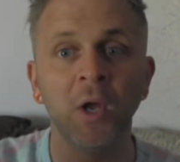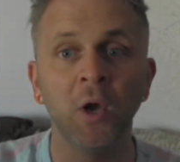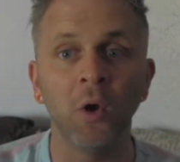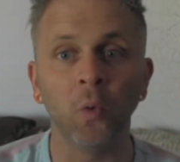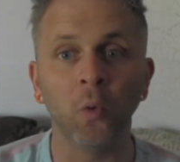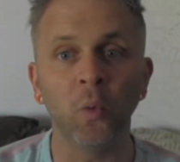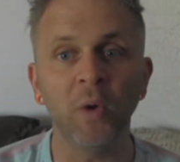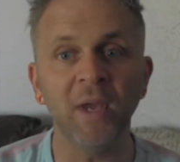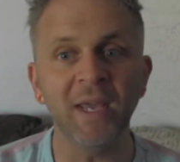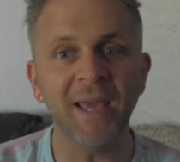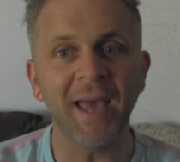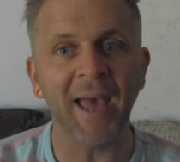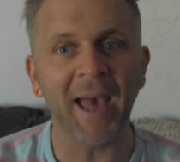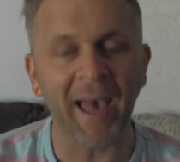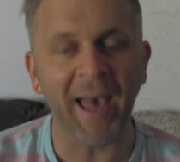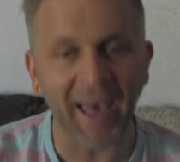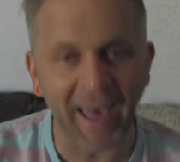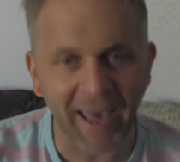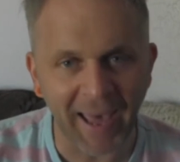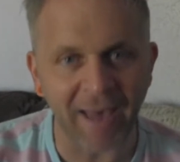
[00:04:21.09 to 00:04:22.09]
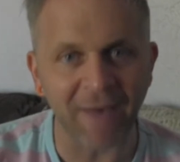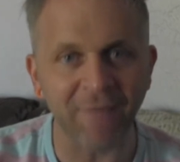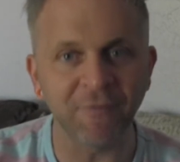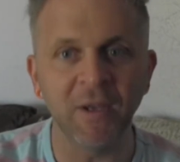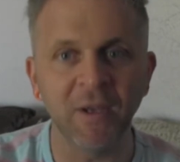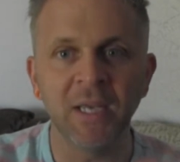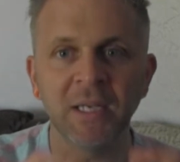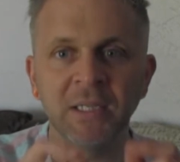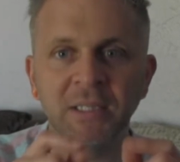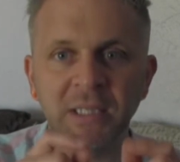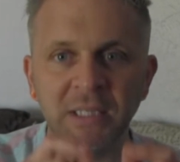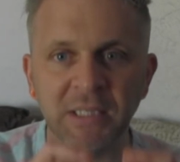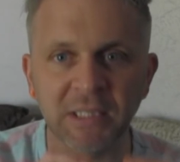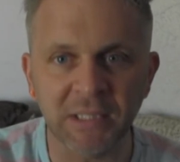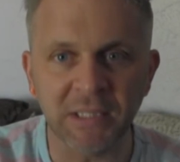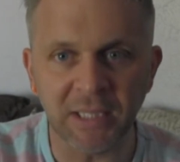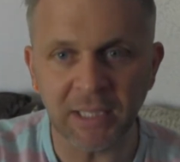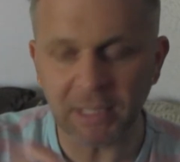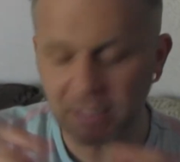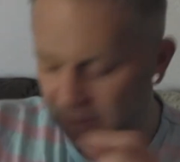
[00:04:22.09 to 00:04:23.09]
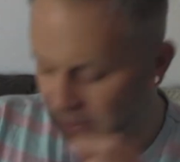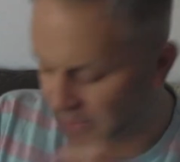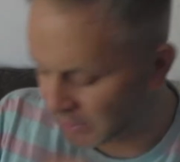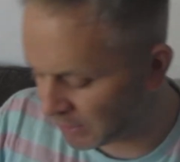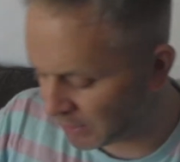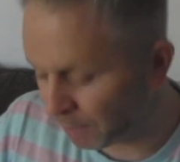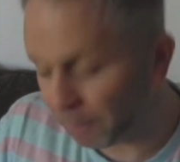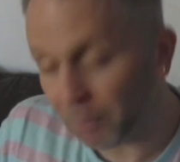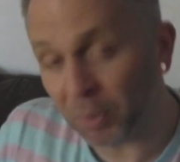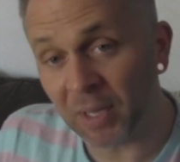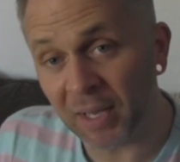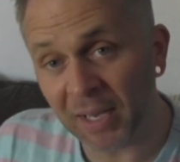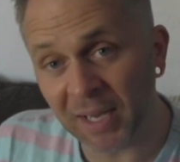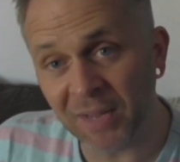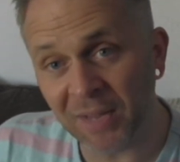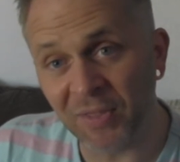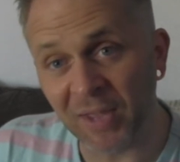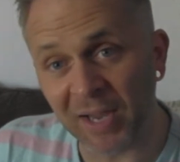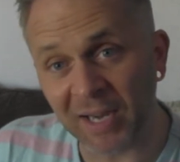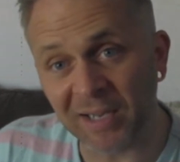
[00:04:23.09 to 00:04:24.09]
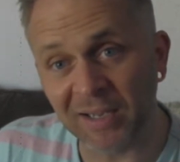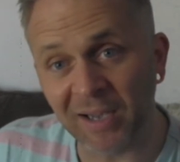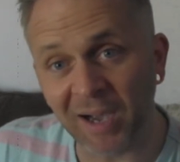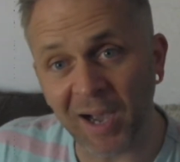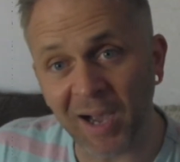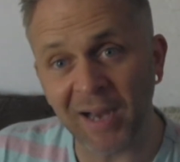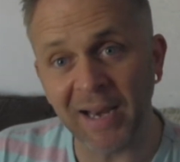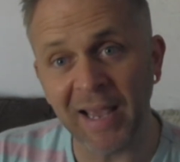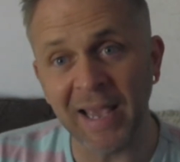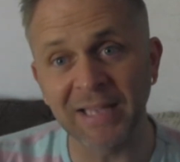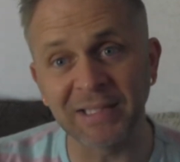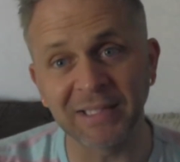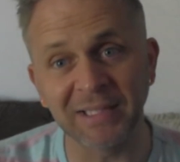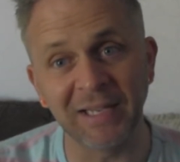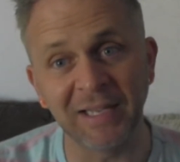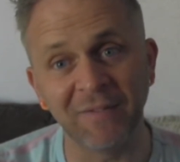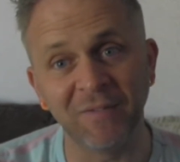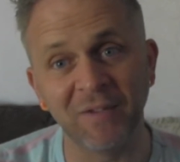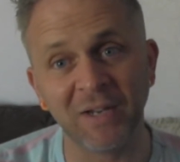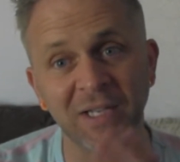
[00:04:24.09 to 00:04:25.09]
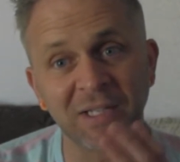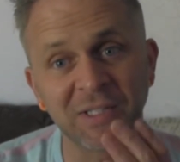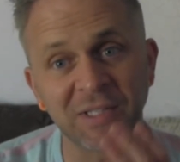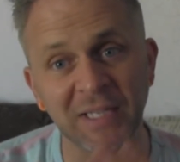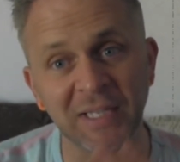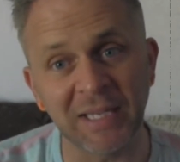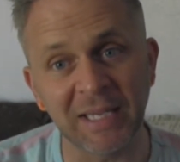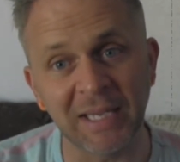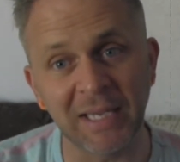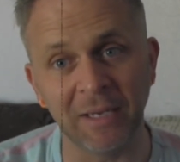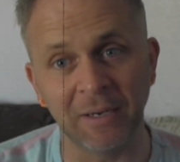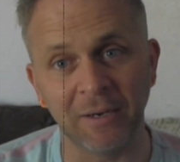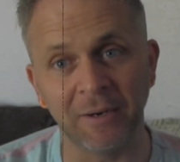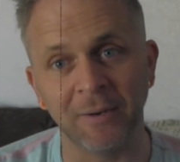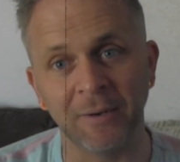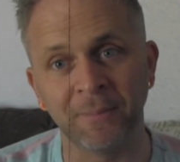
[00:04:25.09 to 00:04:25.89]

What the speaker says: we have to stick to the plan that God has given us here.